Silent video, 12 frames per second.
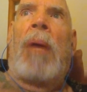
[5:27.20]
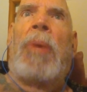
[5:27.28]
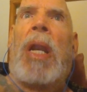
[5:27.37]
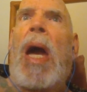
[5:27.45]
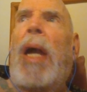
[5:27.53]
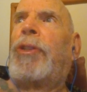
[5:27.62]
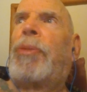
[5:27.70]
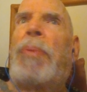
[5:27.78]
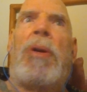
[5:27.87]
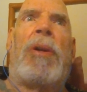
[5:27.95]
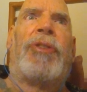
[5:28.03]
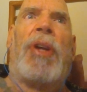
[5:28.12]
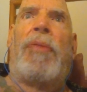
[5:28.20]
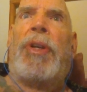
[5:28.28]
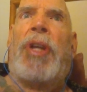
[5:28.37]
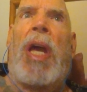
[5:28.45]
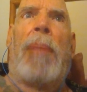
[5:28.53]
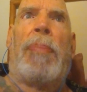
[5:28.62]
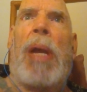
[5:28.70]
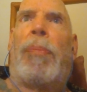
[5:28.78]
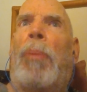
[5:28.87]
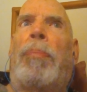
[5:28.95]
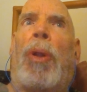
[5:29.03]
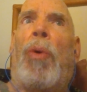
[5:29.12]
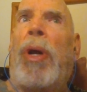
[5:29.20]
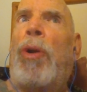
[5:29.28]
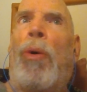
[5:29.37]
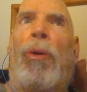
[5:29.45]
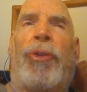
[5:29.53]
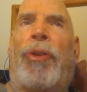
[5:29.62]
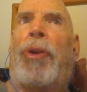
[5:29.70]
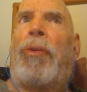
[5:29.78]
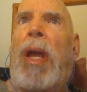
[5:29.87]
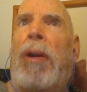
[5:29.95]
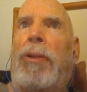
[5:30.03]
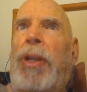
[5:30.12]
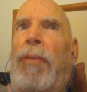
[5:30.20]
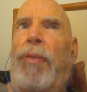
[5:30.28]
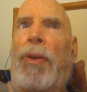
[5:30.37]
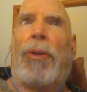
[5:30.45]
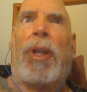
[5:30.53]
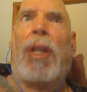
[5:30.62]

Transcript: I mean, I experience every day people blowing holes in their energy field